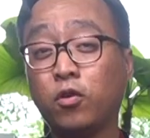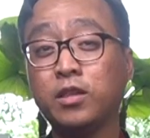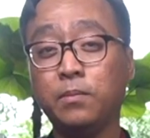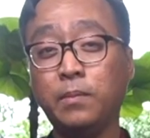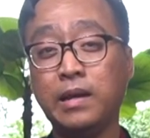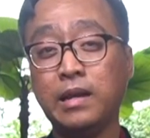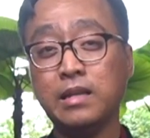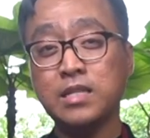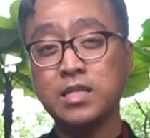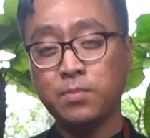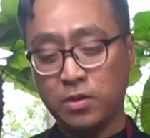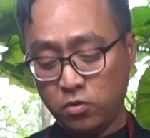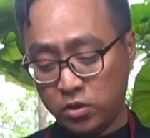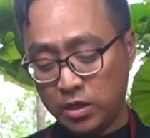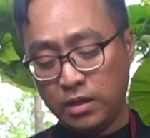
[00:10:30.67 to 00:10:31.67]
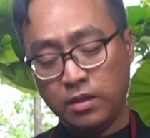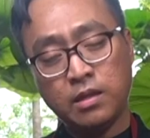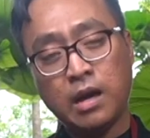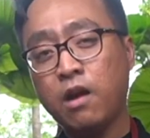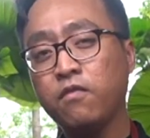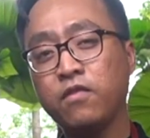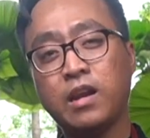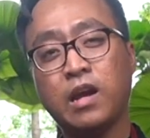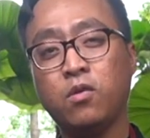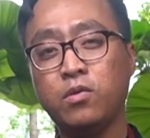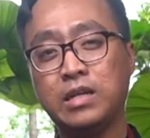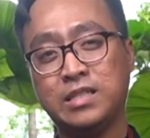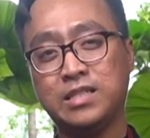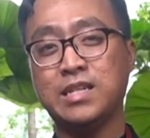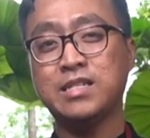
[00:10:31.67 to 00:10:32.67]
40 minutes, but usually half an
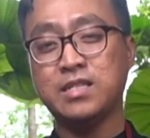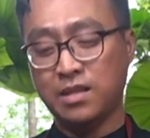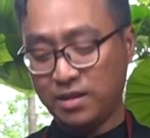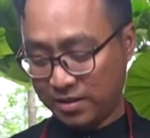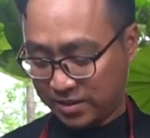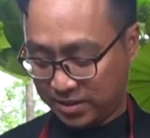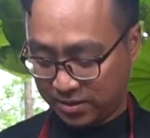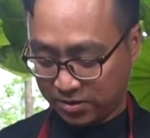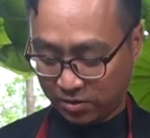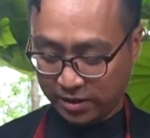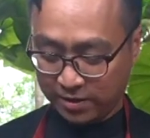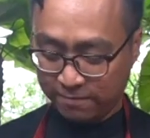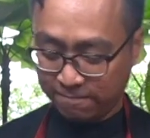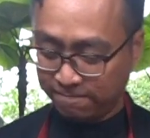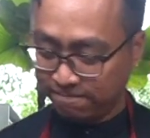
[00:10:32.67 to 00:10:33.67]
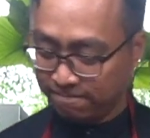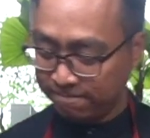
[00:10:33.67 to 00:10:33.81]
hour is just nice. Okay.